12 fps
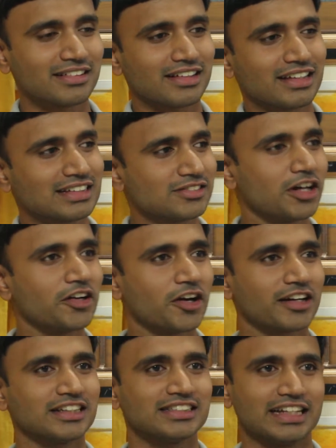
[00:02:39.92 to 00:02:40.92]
it's not
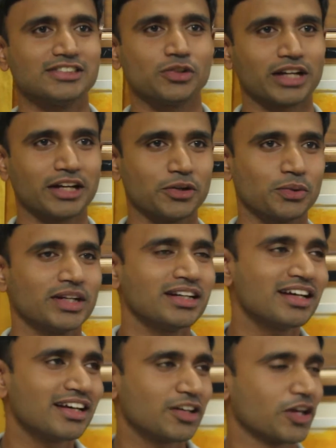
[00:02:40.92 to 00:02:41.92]
rocket science, you can do
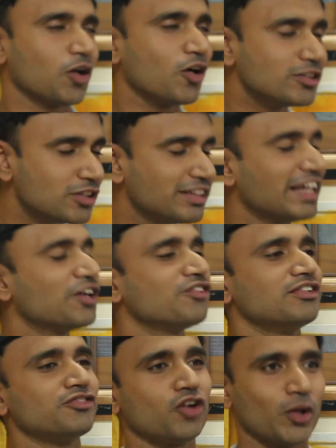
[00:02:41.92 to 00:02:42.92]
it. You can also think
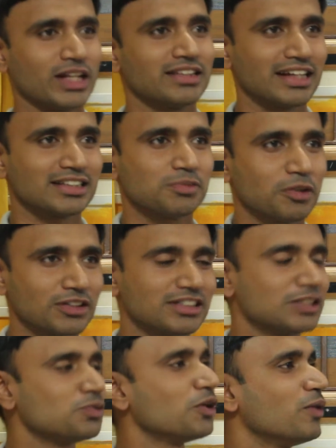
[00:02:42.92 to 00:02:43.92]
of the following things, because
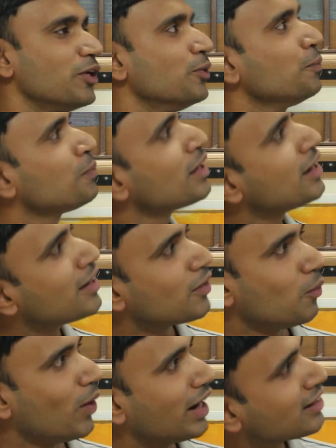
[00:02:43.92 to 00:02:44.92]
that's what we do.
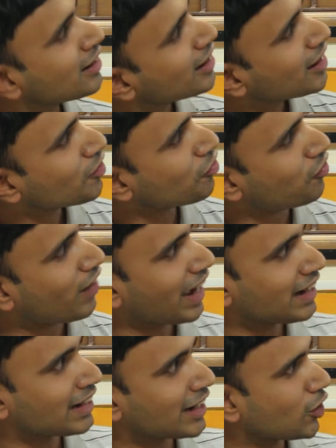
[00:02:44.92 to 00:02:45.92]
1,
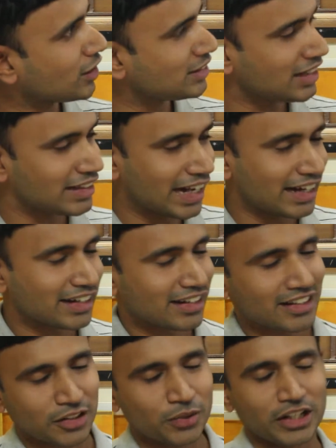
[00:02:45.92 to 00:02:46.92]
find an analogy
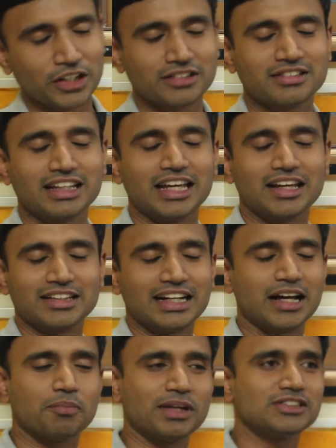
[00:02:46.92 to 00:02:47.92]
that you and your
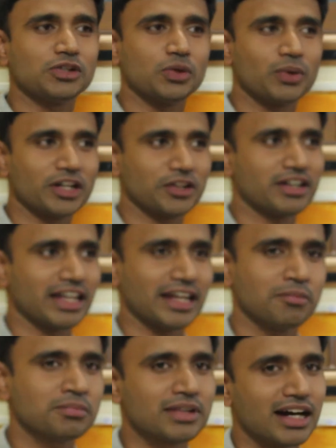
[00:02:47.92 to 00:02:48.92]
that appeals to you and your
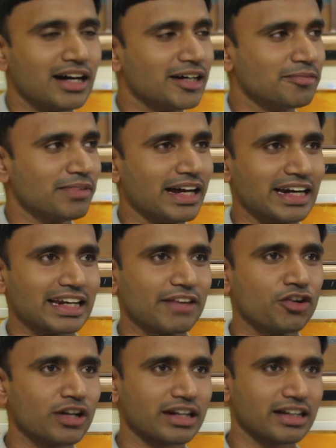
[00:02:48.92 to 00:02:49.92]
team, and
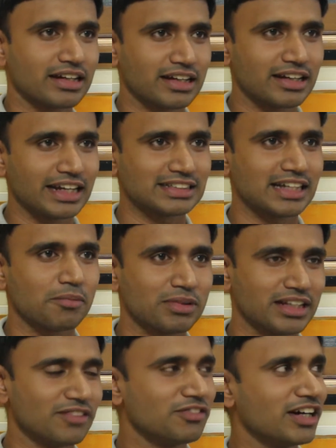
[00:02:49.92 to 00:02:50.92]
give you a real
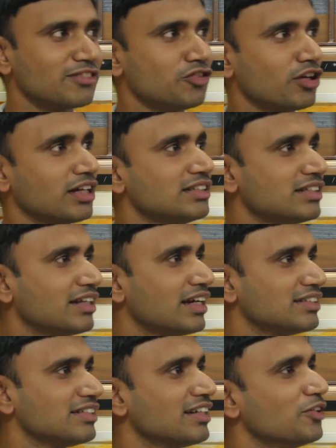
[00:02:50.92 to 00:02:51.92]
example that worked for us. And
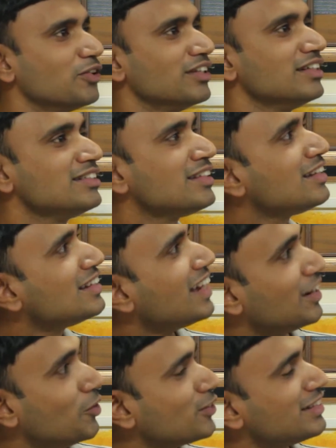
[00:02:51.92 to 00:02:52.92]
Archana
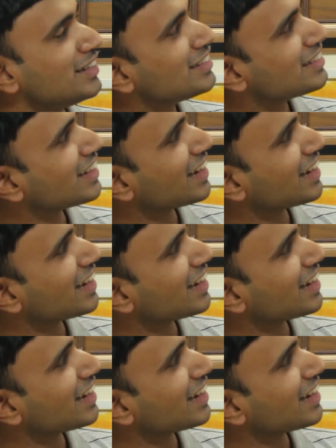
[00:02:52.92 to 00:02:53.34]
knows this.